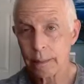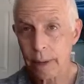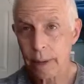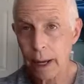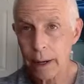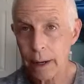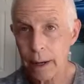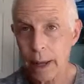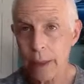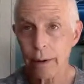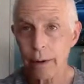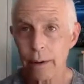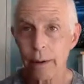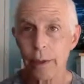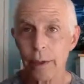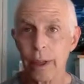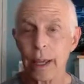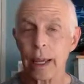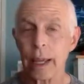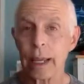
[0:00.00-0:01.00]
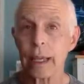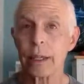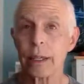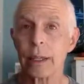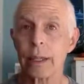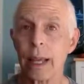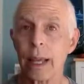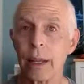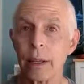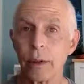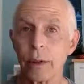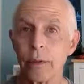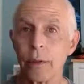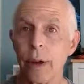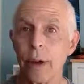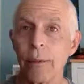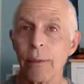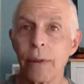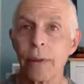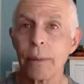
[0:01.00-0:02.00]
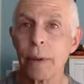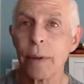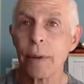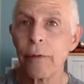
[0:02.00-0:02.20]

Another thing is that you've come from